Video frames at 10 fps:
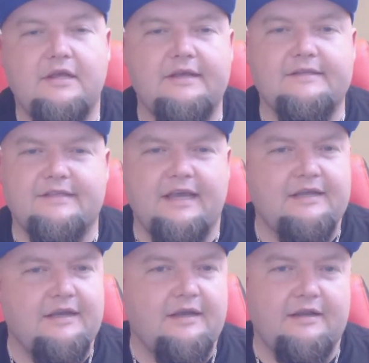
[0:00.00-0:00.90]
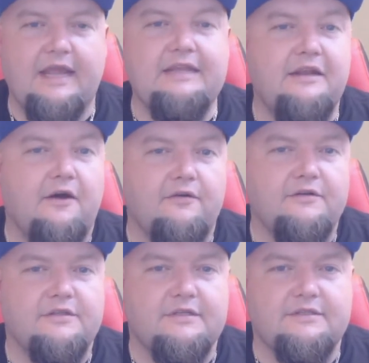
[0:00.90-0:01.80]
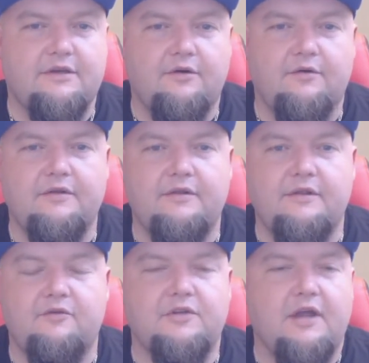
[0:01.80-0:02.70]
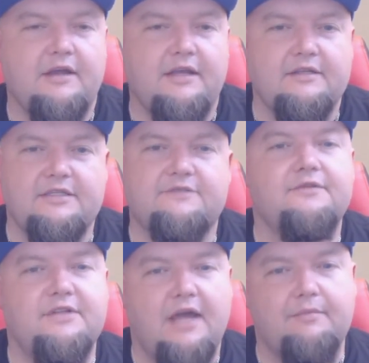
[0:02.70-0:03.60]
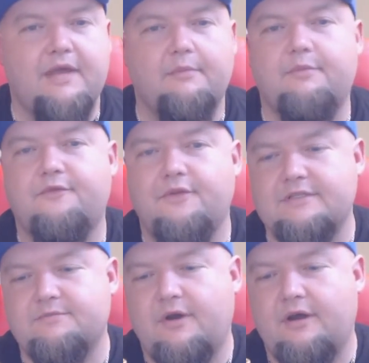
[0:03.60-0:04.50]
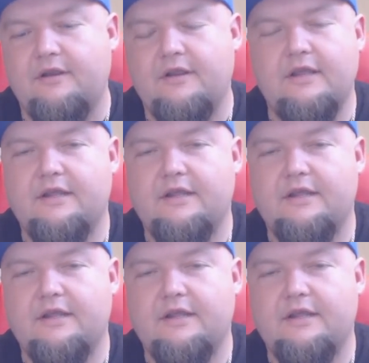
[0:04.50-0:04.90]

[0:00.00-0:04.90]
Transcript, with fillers: is like $90, and so you're talking just for the top cap for this mod,